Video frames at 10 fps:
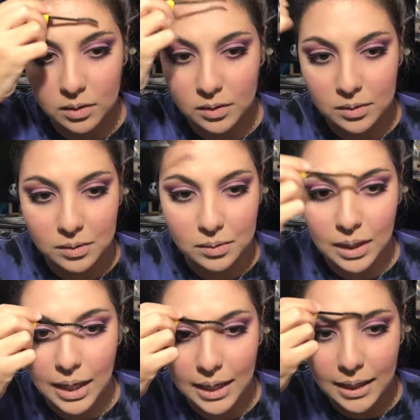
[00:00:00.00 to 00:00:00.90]
Ooh, I
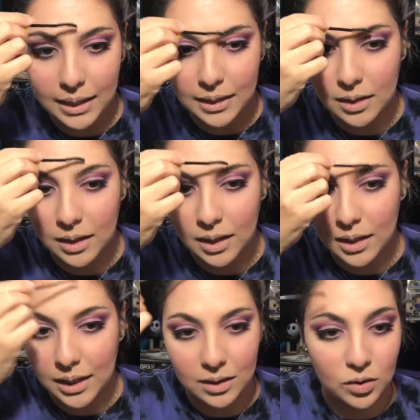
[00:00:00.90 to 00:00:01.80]
like it. I think I
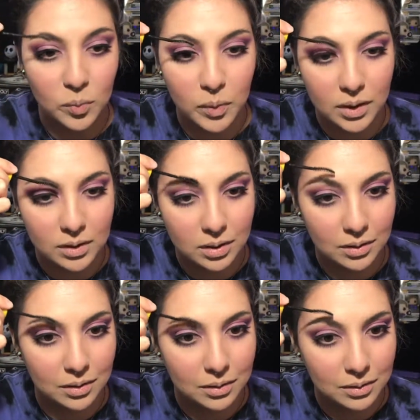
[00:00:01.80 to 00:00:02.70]
like it too much. I'm
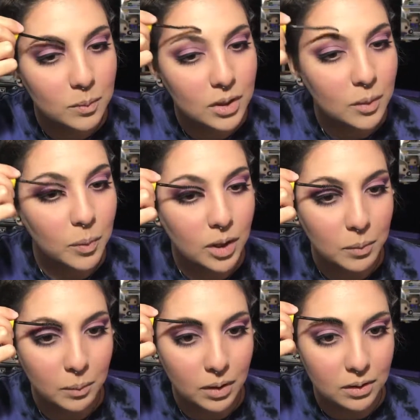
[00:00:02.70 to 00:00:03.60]
gonna end up wearing
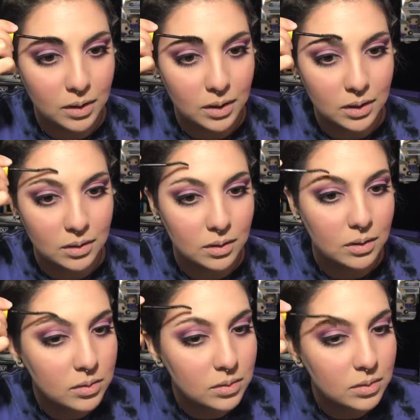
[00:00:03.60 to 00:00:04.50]
my brows like this.
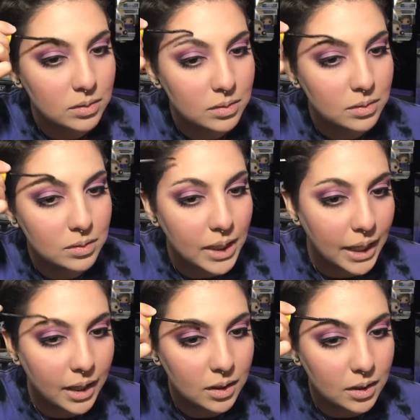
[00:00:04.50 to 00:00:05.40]
Ooh,
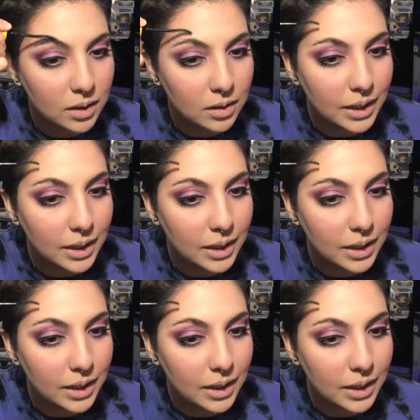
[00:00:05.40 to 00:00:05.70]
yeah, there you go.